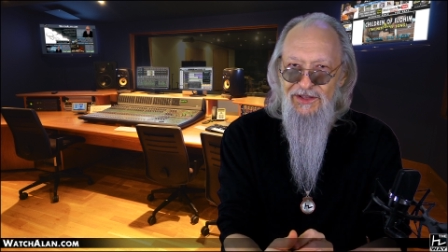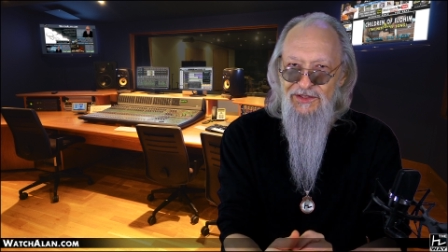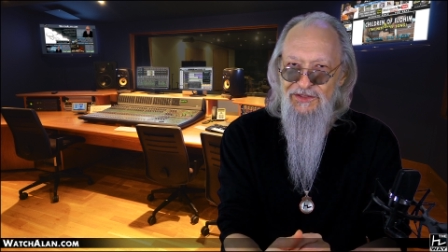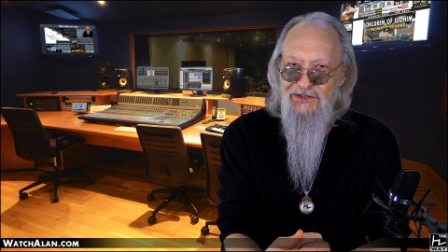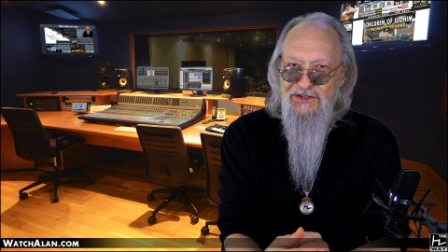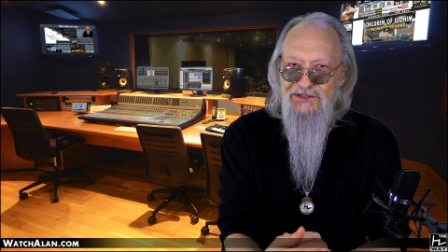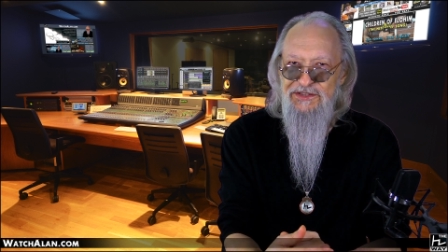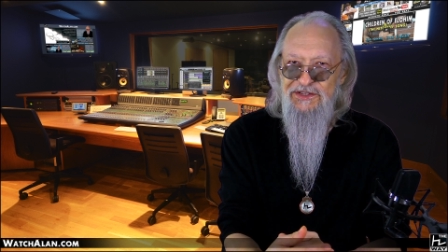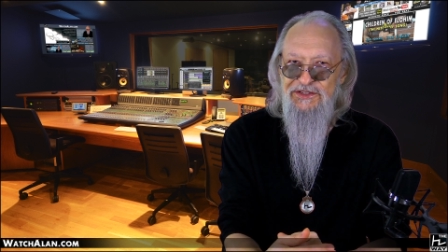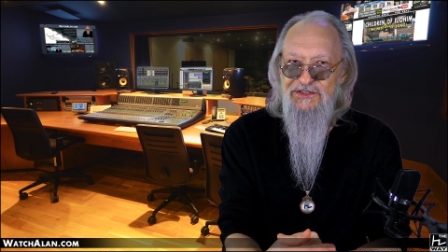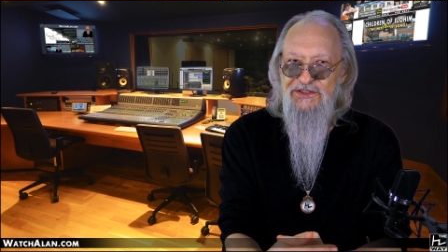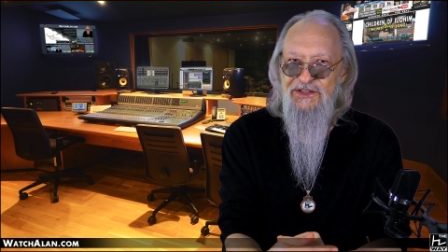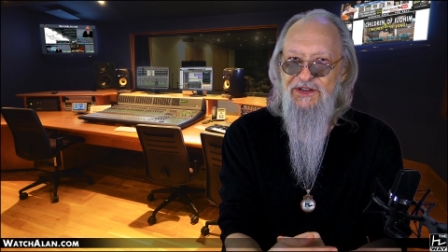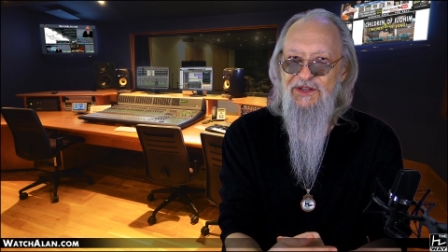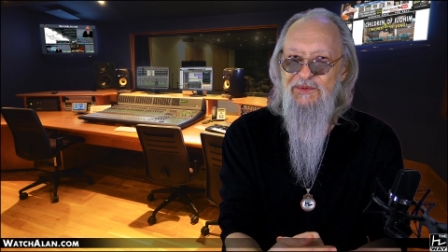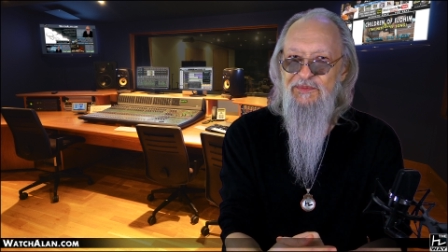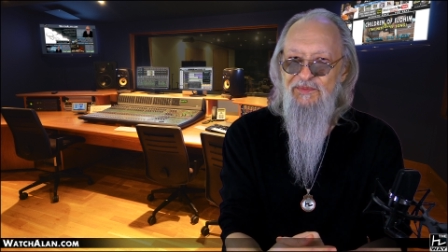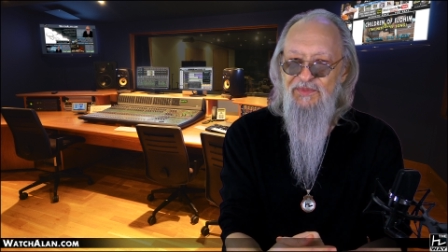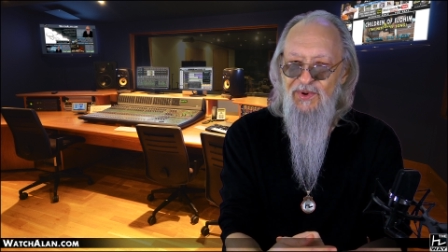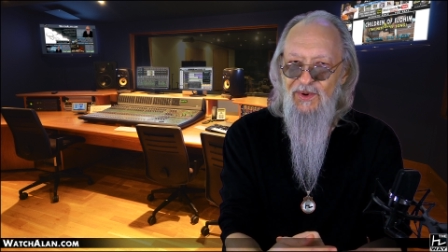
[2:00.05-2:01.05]
This is an
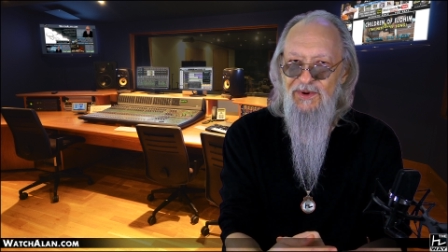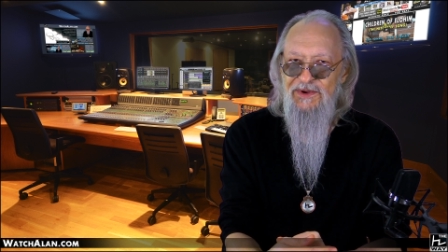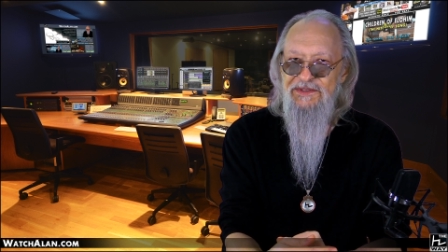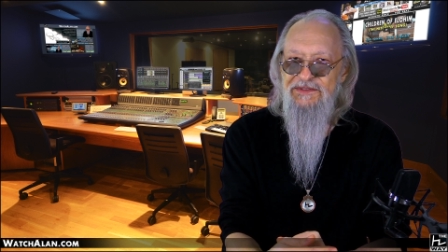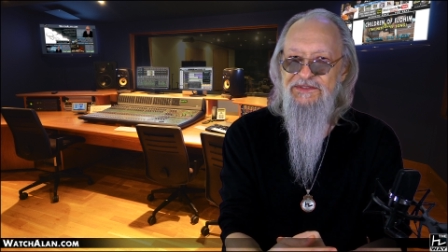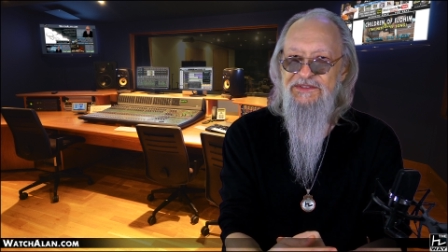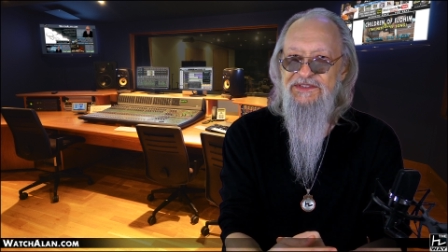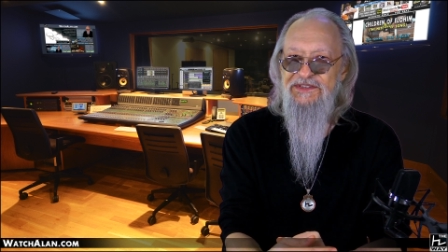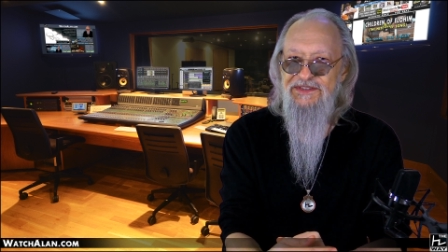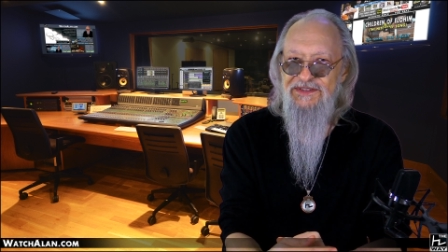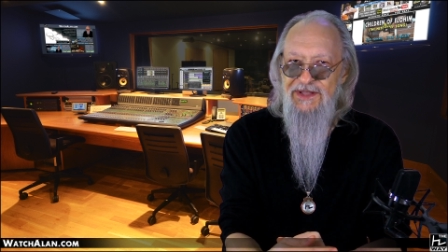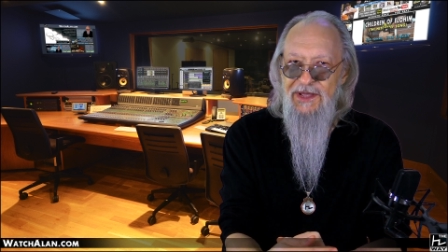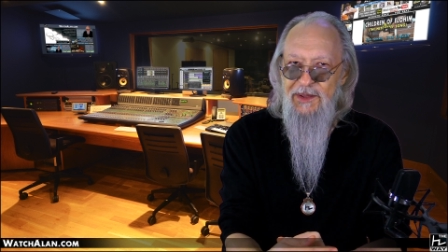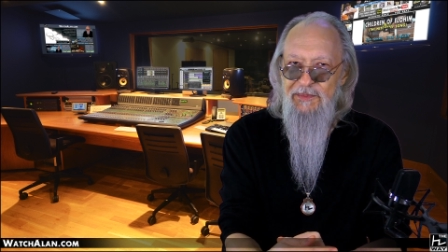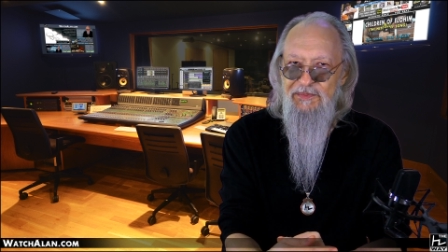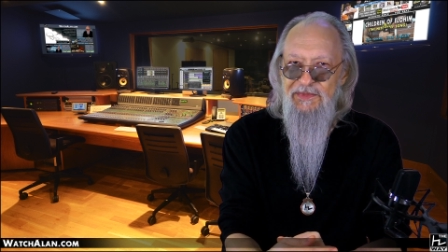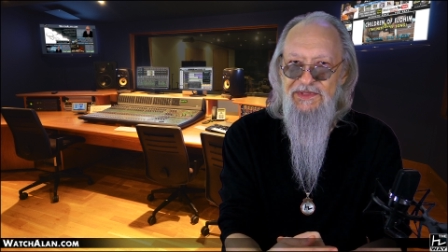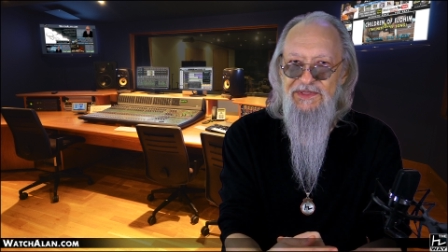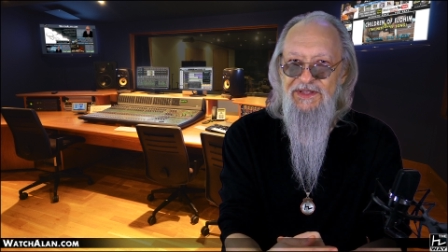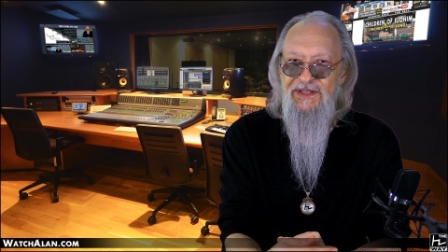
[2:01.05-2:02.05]
important
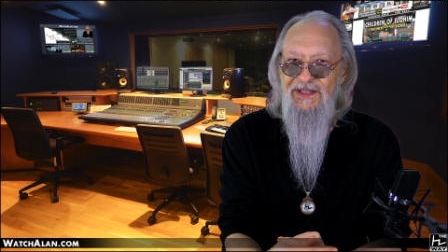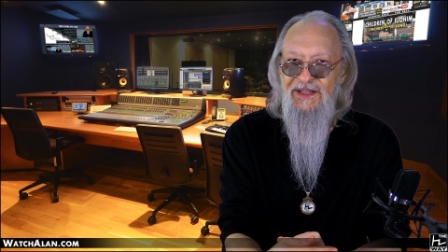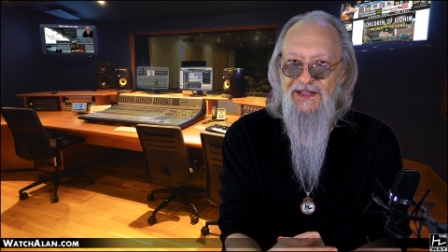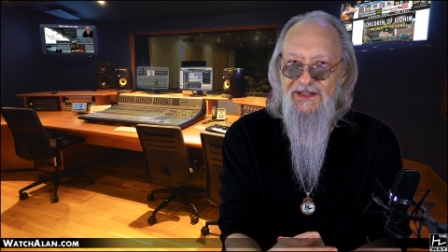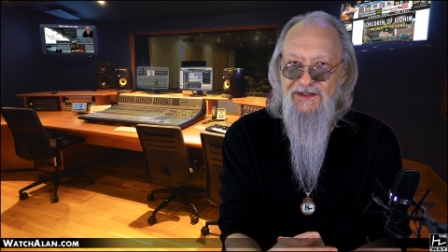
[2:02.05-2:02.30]
step in the